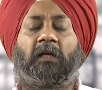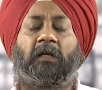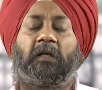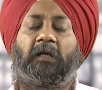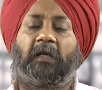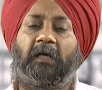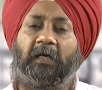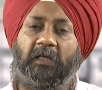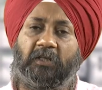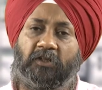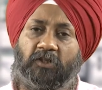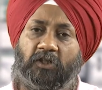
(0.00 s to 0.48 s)

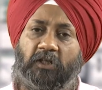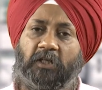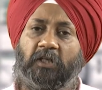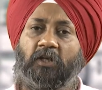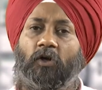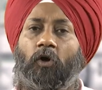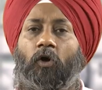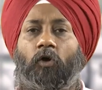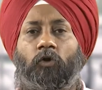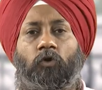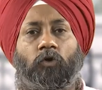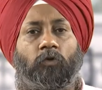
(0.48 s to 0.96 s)
largely
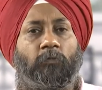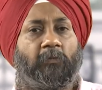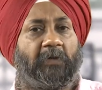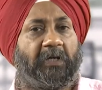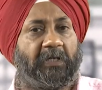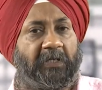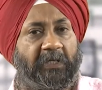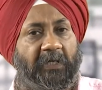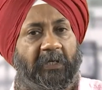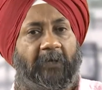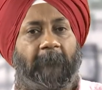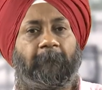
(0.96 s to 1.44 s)

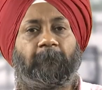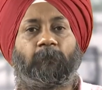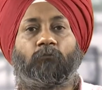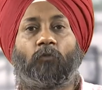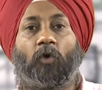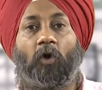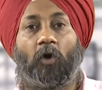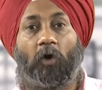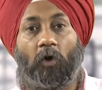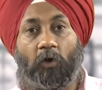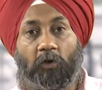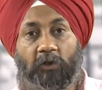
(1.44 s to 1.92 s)
automated
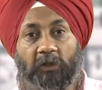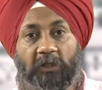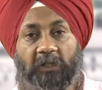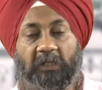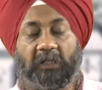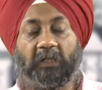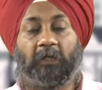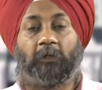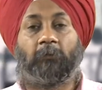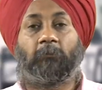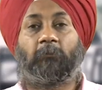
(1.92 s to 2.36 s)
only